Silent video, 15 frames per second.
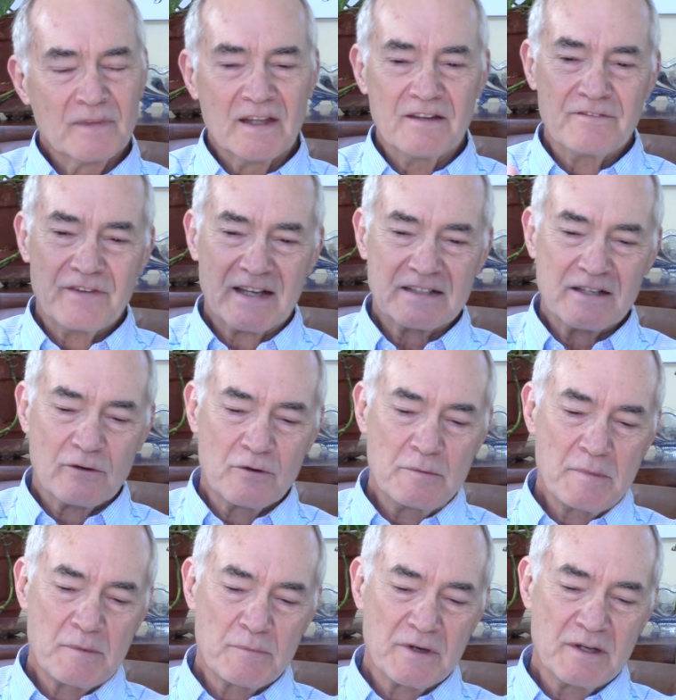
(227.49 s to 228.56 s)
In fact, I
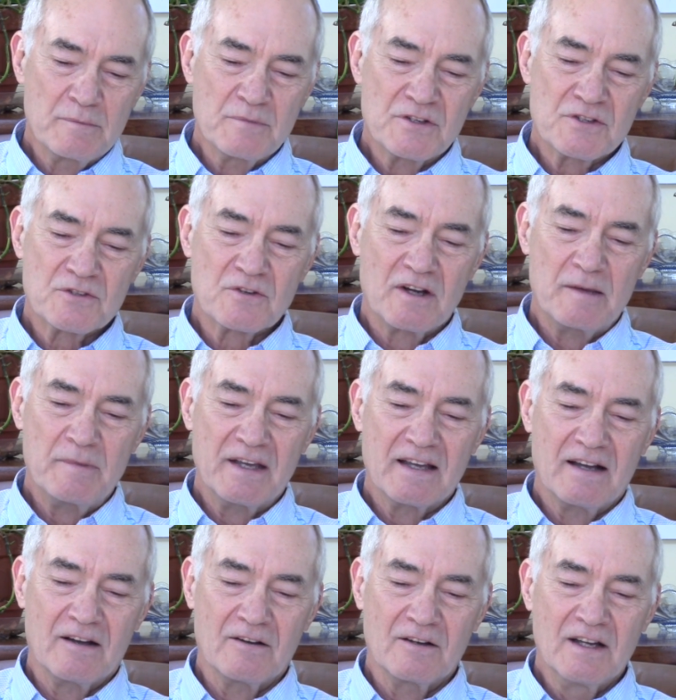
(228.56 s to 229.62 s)
remember him describing
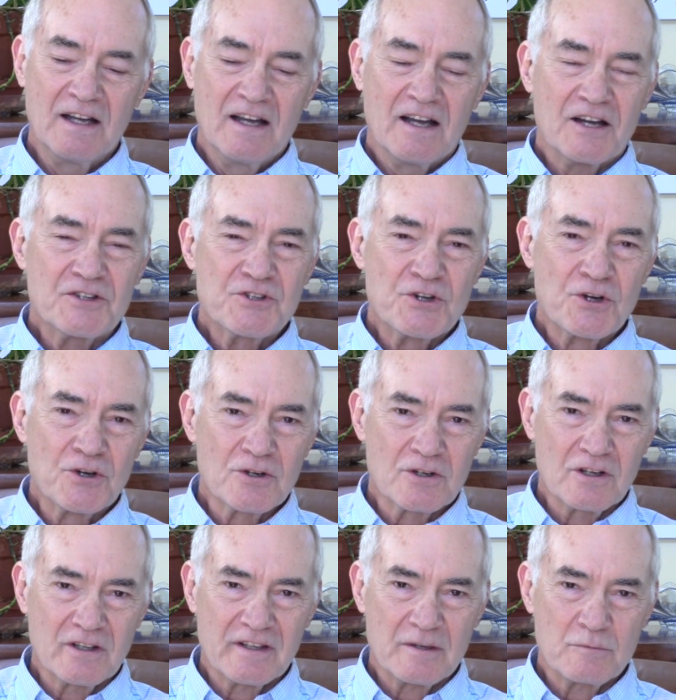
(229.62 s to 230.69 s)
how a
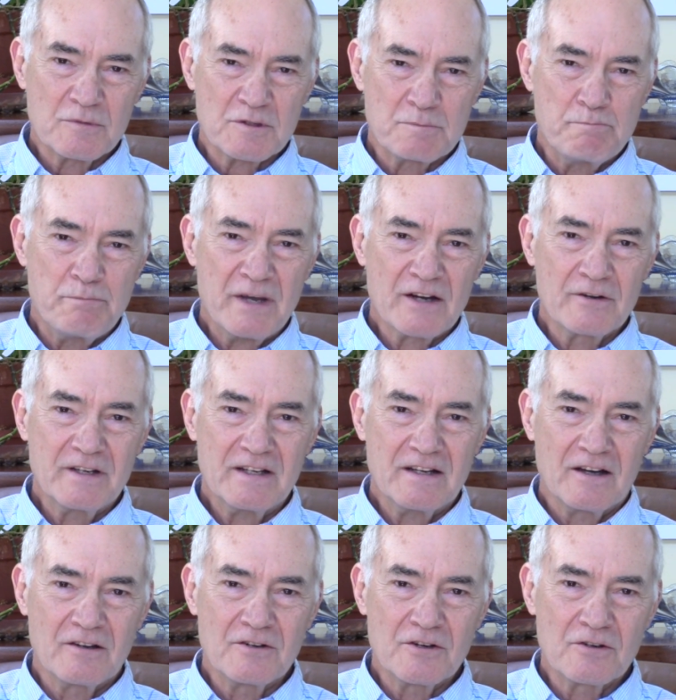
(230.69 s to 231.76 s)
turtle that was buried
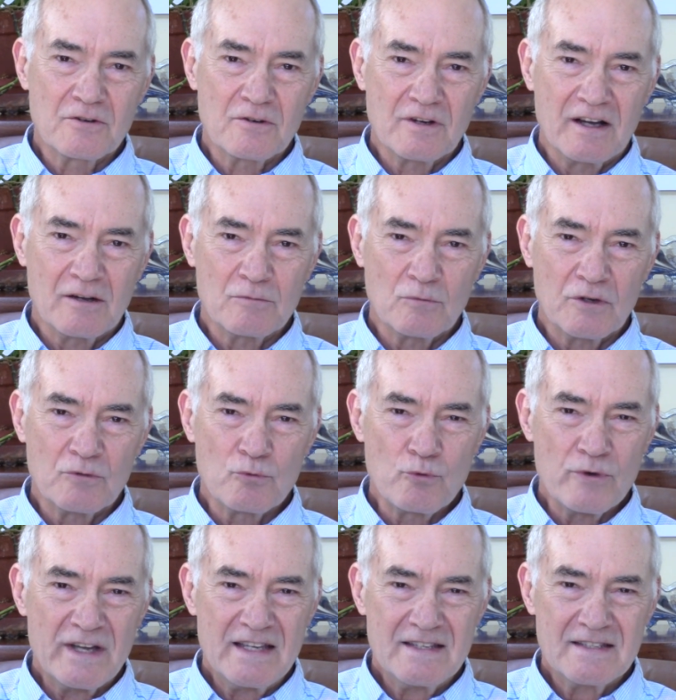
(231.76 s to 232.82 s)
underground would
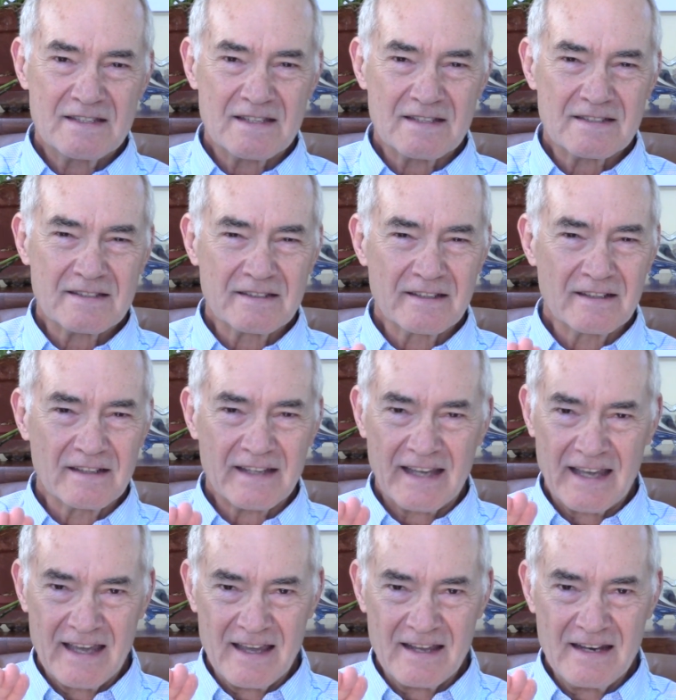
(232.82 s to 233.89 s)
raise its little
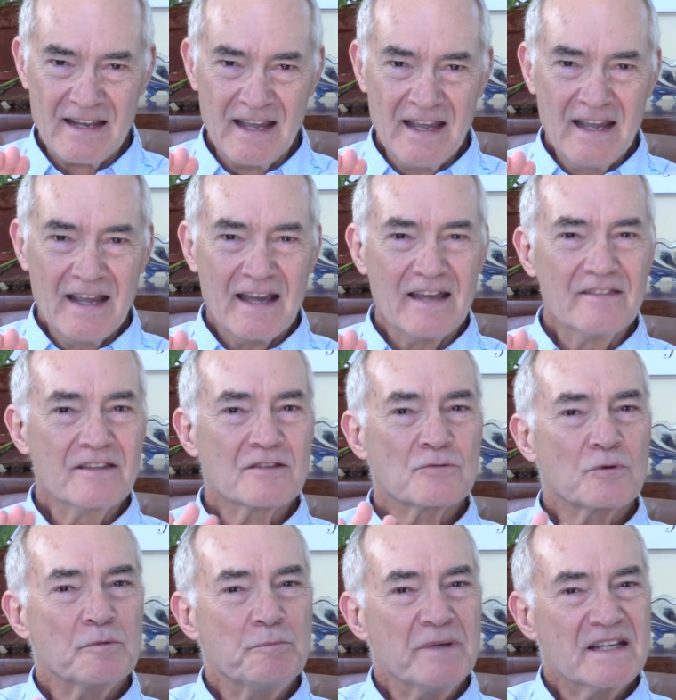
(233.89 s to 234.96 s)
head, and this
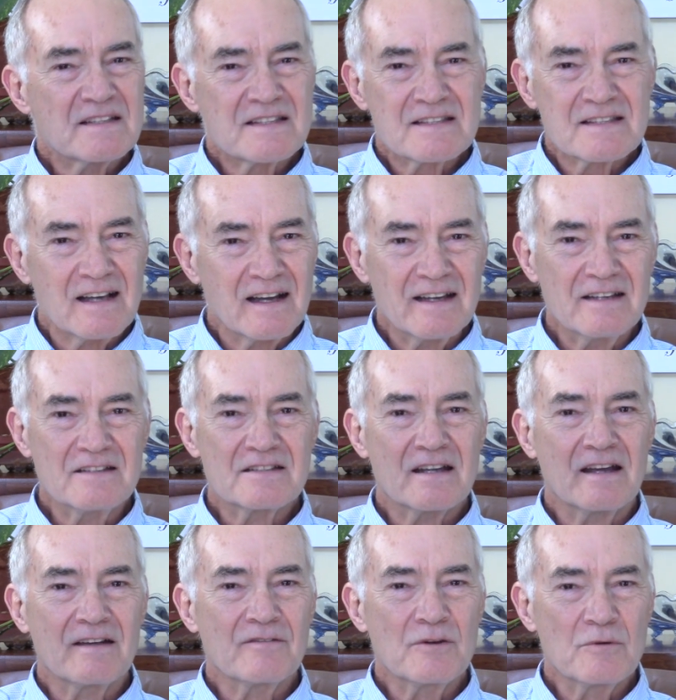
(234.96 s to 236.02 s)
would be a sign
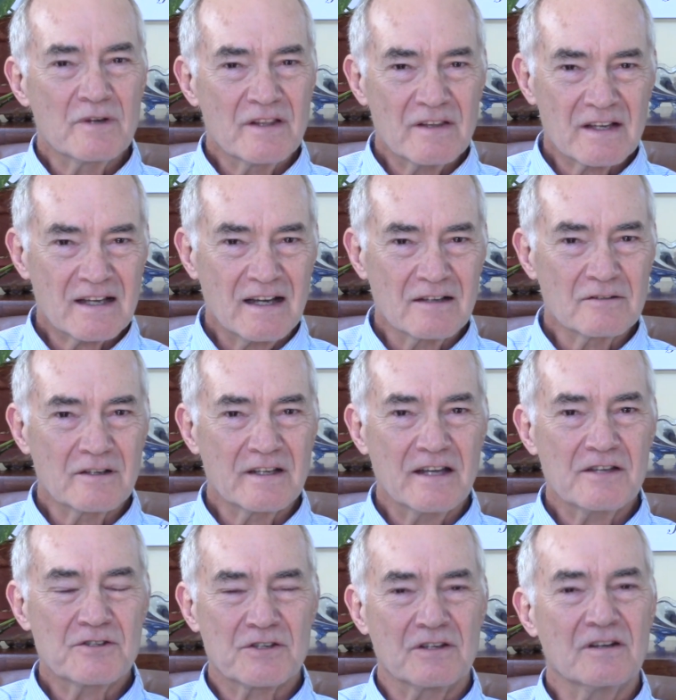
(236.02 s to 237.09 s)
to everyone in the
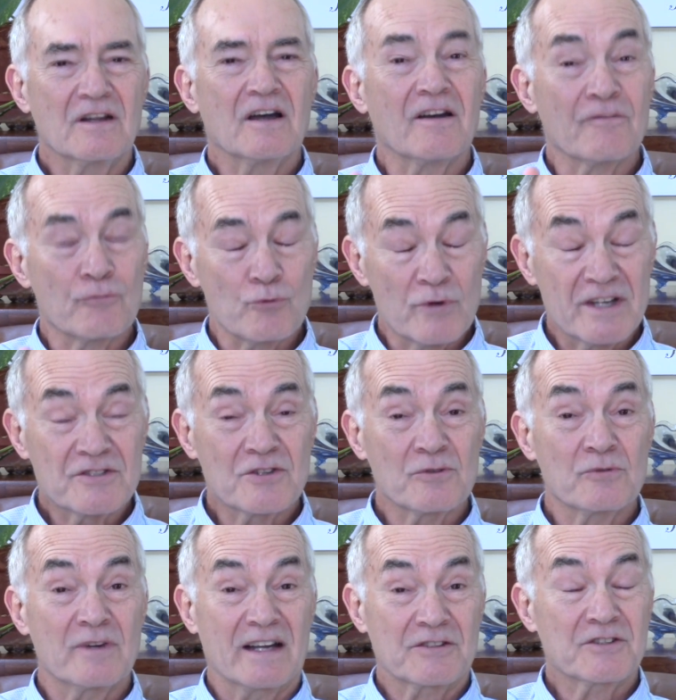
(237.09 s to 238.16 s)
congregation of
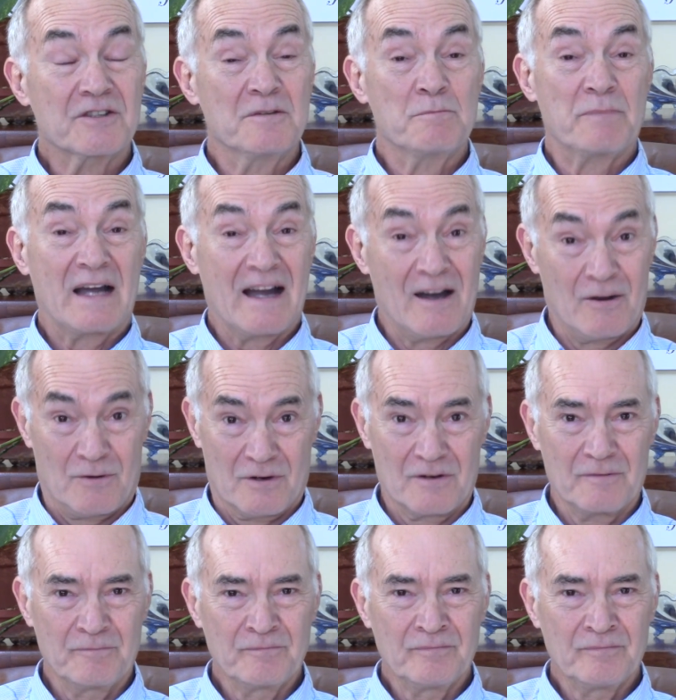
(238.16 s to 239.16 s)
resurrection power.